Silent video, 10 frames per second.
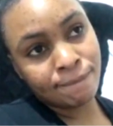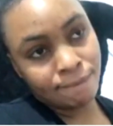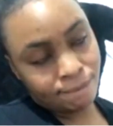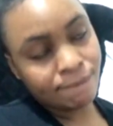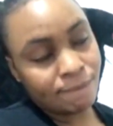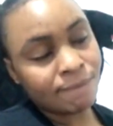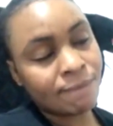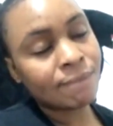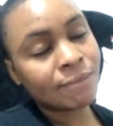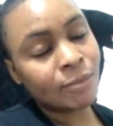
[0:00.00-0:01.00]
he knows what to
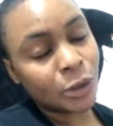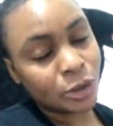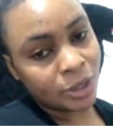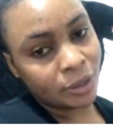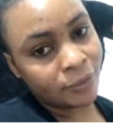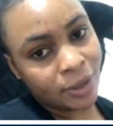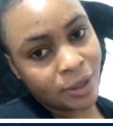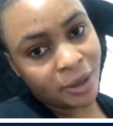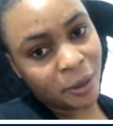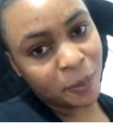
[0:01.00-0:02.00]
do.
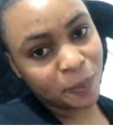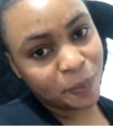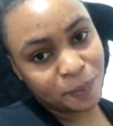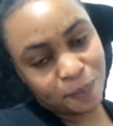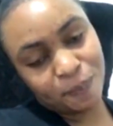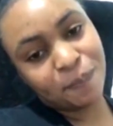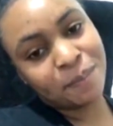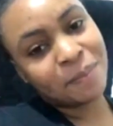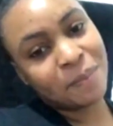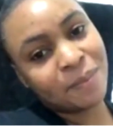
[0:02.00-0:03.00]
Thanks so much for being here, Lam.